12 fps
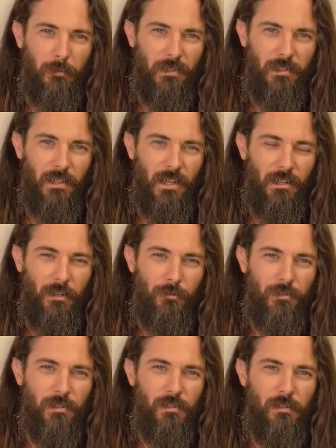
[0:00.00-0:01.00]
to take
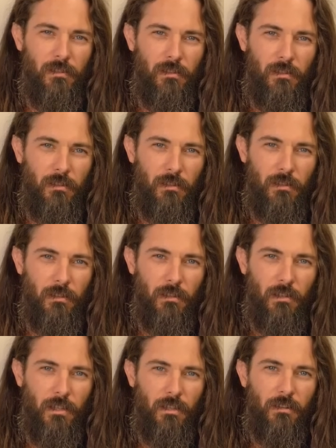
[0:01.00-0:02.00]
notes,
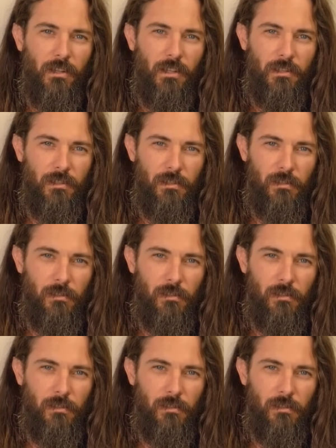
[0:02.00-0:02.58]
here it is.